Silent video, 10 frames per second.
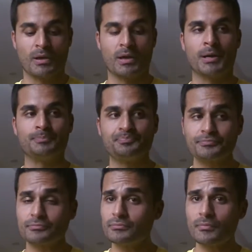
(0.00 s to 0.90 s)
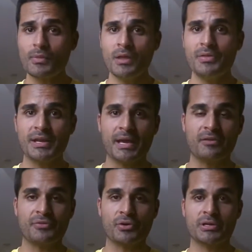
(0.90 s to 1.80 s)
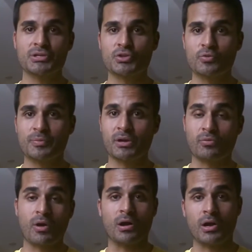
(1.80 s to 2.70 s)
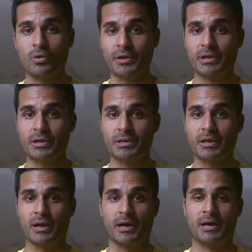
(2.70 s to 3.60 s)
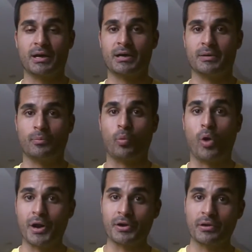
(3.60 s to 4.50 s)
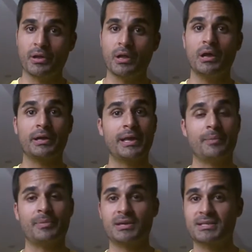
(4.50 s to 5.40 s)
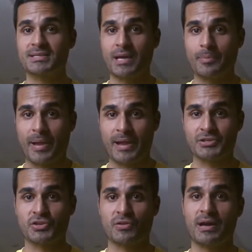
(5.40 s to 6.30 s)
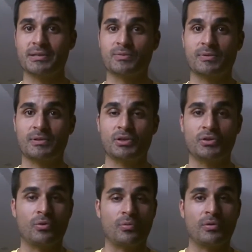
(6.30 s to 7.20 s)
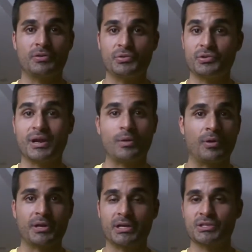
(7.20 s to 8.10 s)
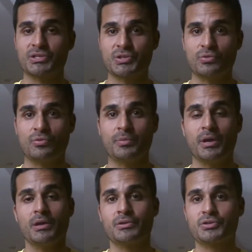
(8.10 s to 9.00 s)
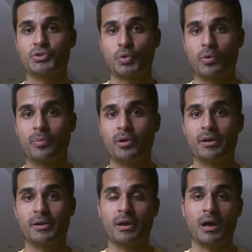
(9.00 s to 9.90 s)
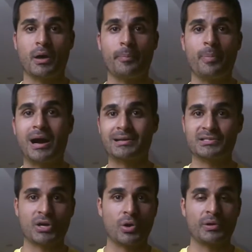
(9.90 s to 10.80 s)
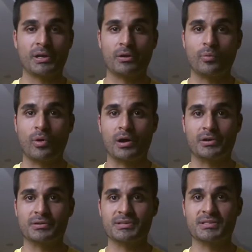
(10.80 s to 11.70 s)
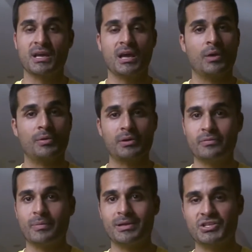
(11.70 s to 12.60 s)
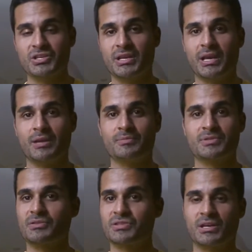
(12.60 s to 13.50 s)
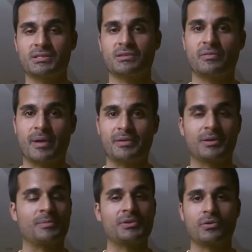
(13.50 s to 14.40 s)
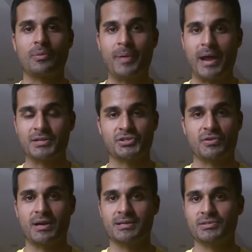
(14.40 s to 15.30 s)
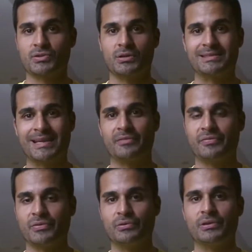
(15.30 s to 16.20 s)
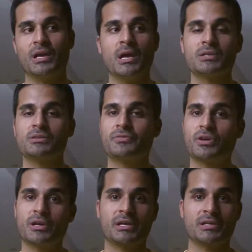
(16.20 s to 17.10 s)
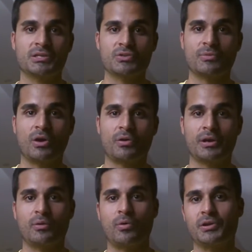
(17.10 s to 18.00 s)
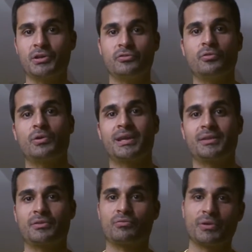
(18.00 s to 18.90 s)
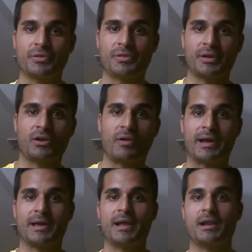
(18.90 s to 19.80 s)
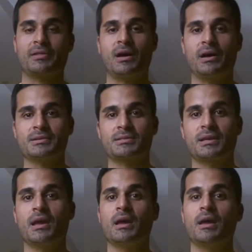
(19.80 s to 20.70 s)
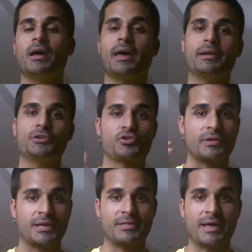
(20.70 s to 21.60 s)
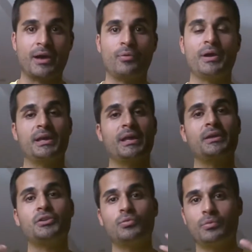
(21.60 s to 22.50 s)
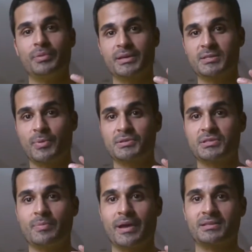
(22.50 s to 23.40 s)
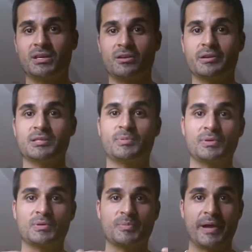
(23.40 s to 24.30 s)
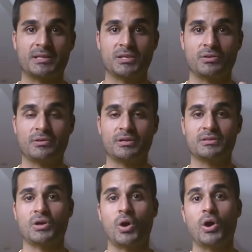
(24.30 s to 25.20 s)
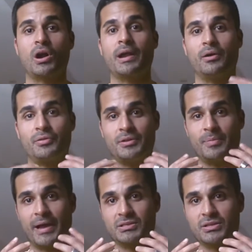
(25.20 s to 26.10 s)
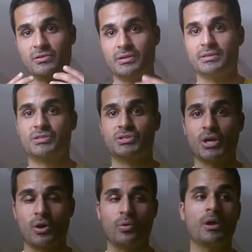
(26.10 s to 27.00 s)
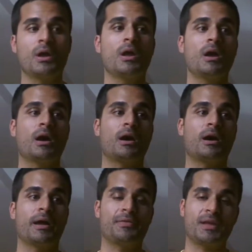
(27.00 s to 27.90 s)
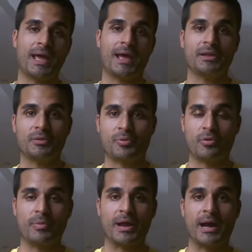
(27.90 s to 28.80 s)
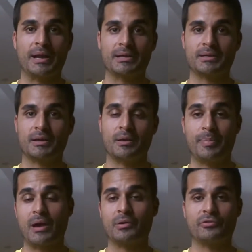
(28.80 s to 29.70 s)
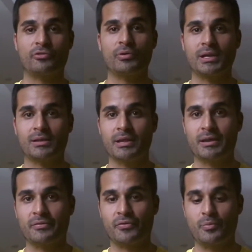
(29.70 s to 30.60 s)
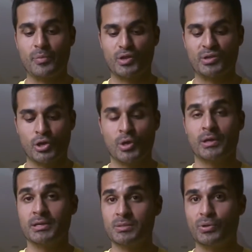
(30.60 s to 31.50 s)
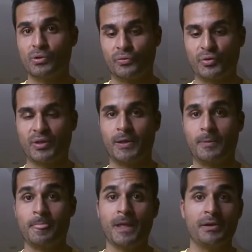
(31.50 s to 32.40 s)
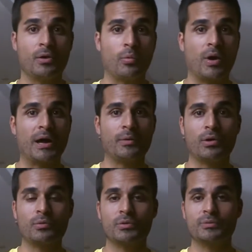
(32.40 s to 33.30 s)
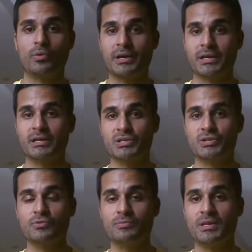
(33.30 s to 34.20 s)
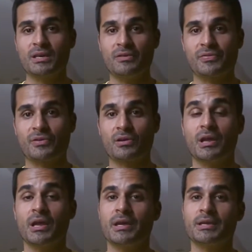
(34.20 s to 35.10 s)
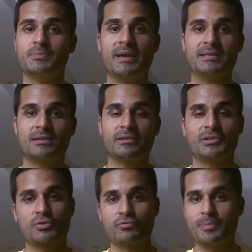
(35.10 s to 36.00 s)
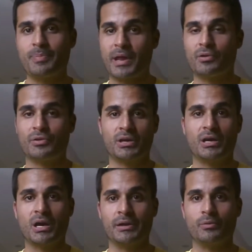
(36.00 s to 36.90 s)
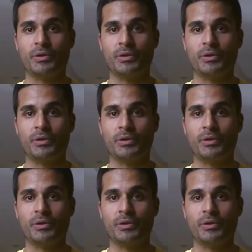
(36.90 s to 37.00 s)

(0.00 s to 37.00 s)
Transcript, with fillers: Um, and then again, if you're consuming a raw coconut uh, water, again because it's not pasteurized, you don't want you do not want to consume the store bought uh, box coconut waters. I won't even mention names. There's tons of them out there, but they're all pasteurized. It's all dead food. So if you're going to consume coconut water, you do want to get the real thing, crack it out of the husk, and drink it that way. Again, you will be exposed to bacteria, but those bacteria are healthy bacteria. So uh, and then adding the probiotic uh, powder to it and letting it ferment is a beautiful thing. Now, why one would want to consume kefir is basically to repair the gut.